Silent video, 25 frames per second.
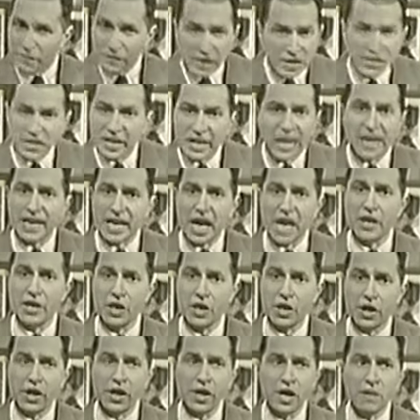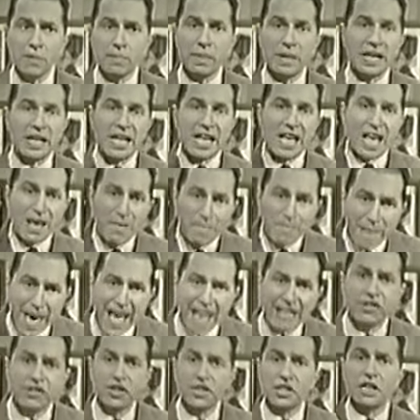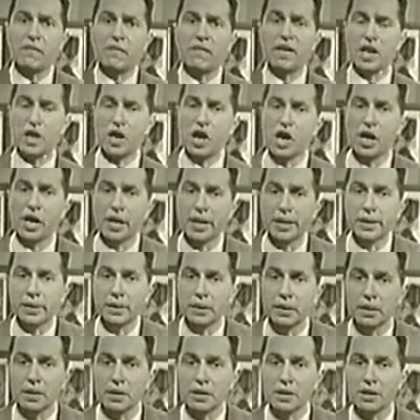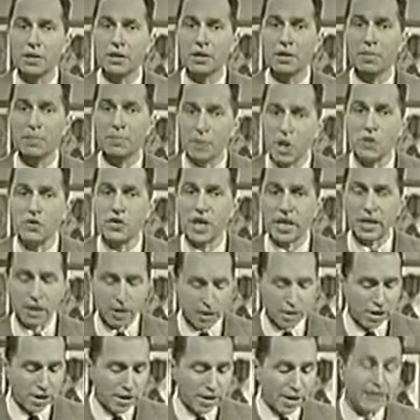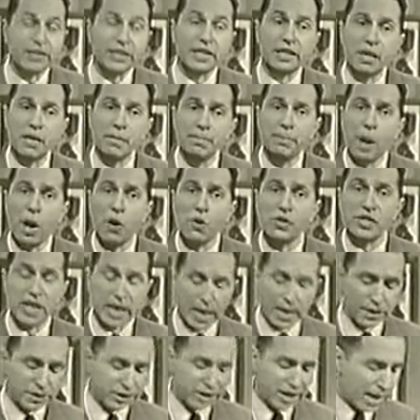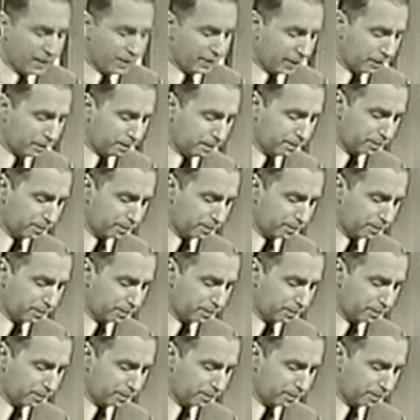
physically unheard, but imaginatively heard music that the composer intended.